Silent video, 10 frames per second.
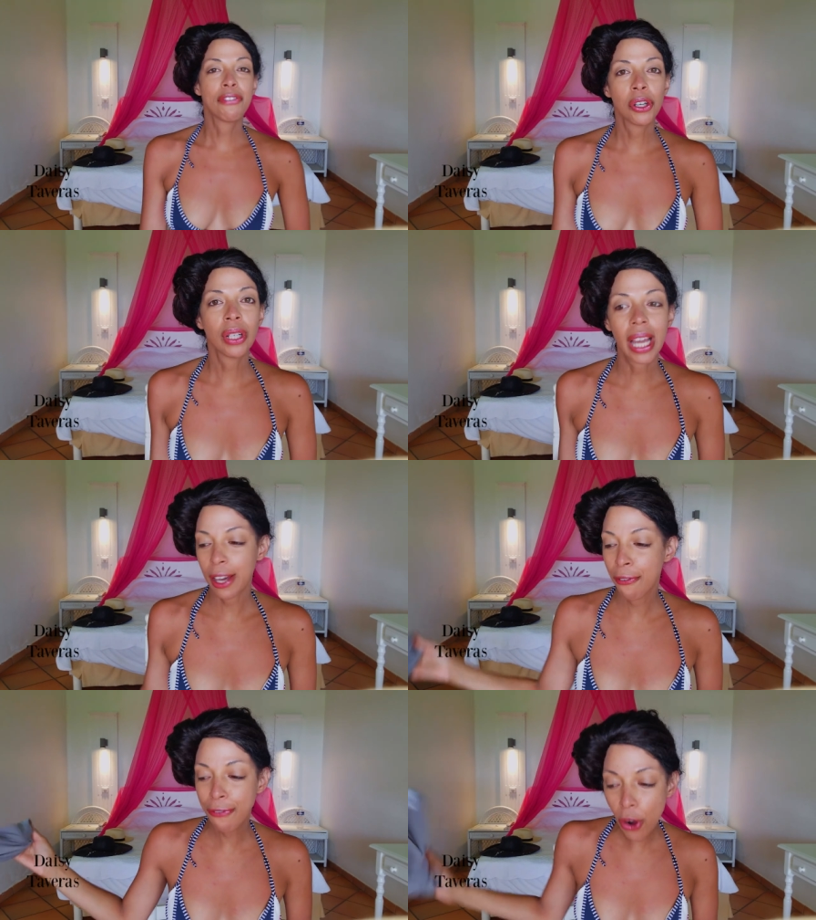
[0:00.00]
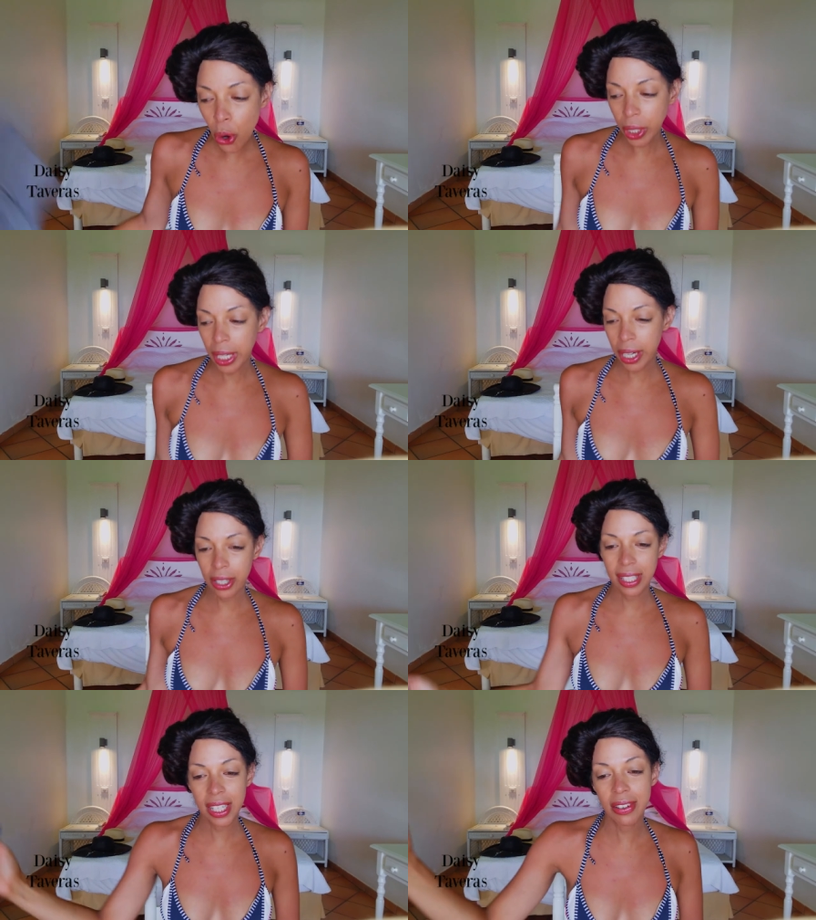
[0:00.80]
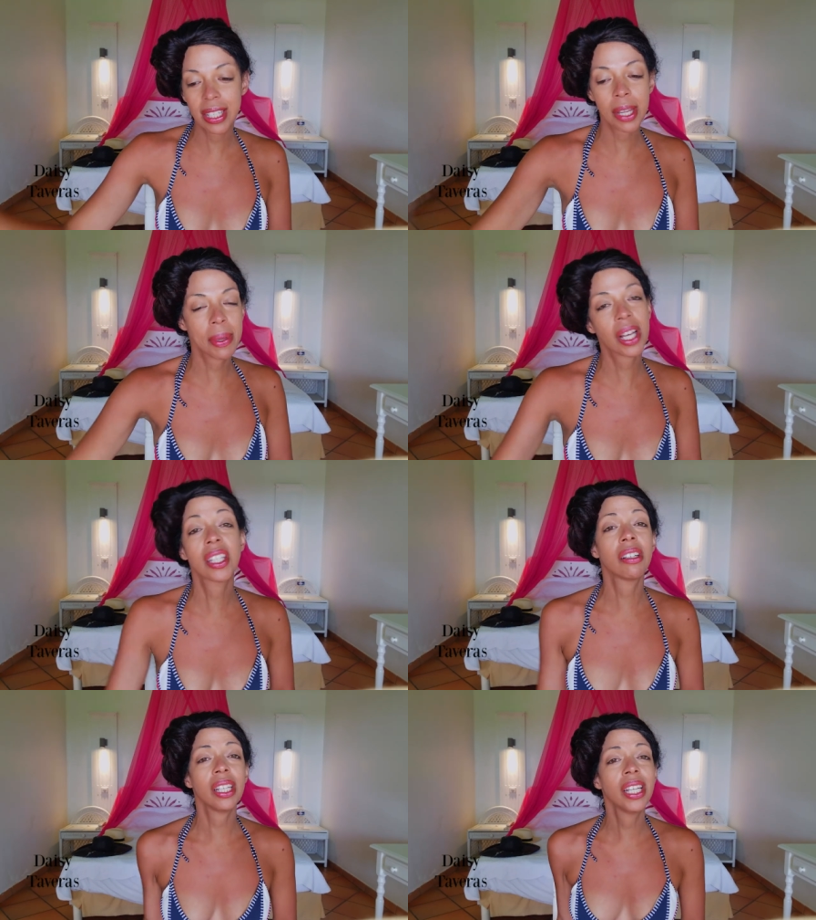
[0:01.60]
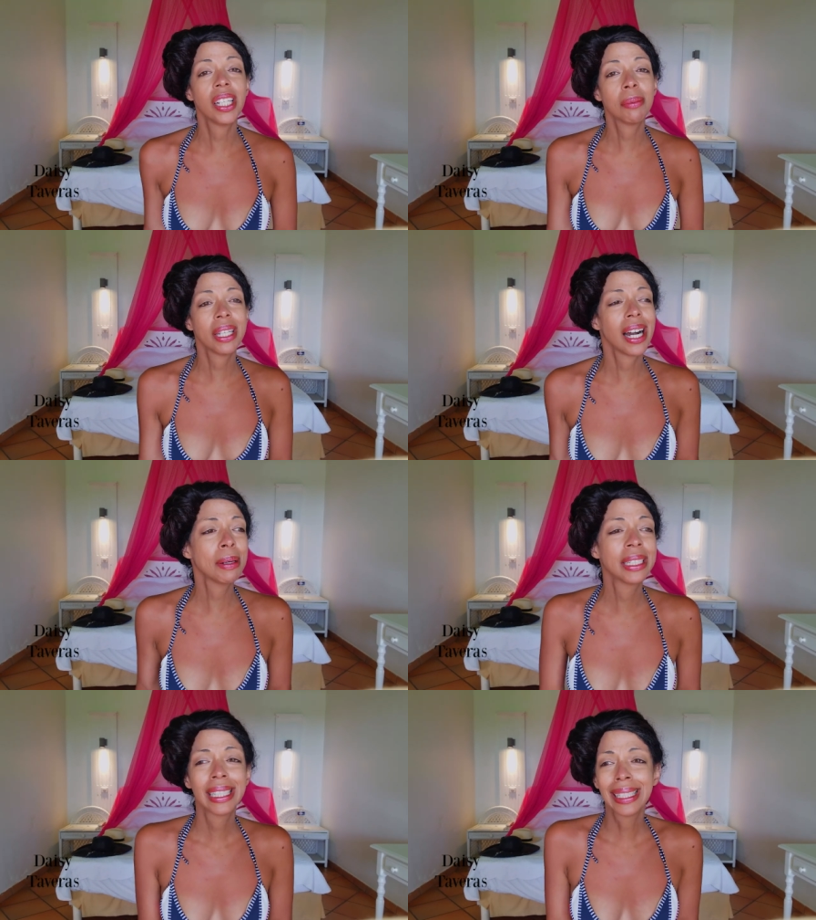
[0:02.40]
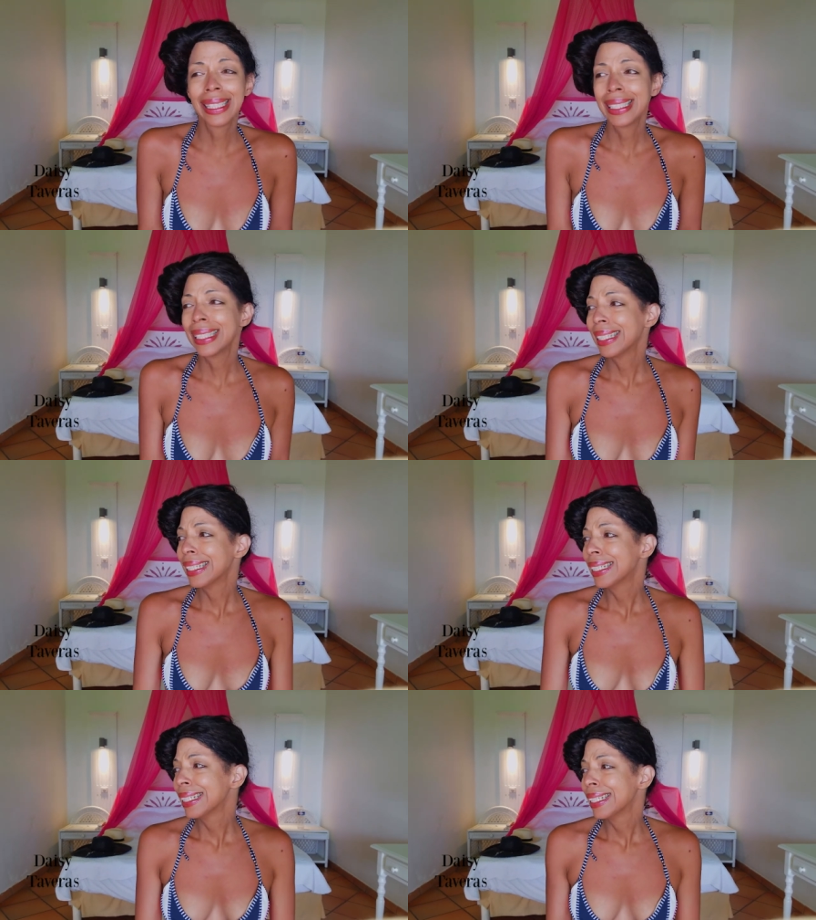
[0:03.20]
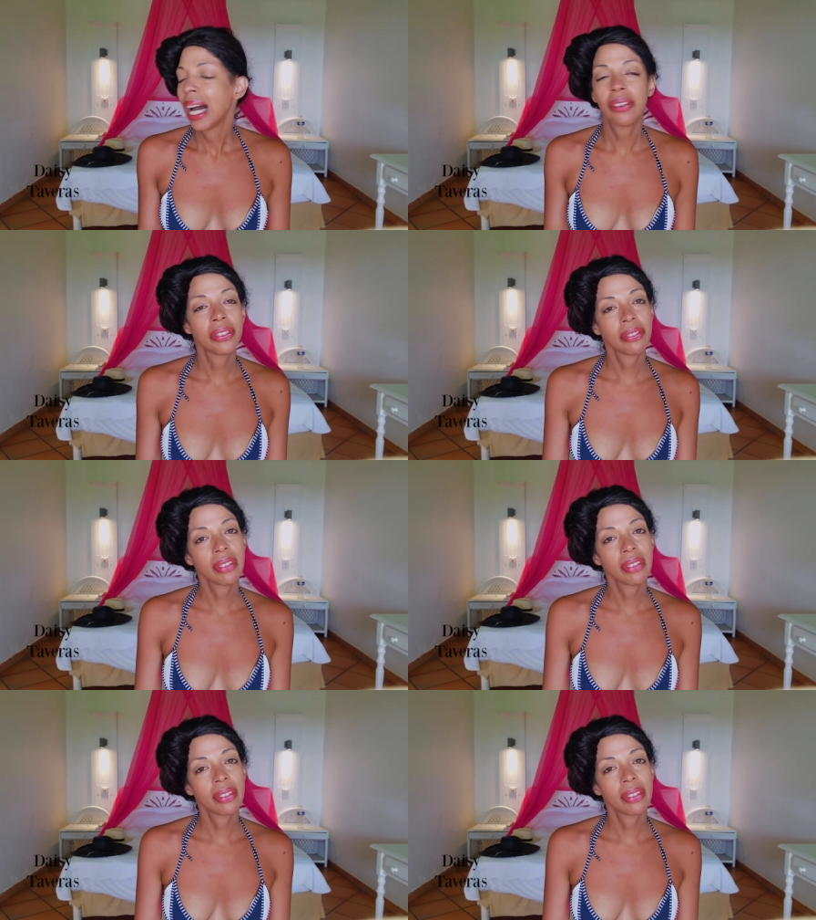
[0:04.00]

feel like food here, seriously, because they're eating me up. I feel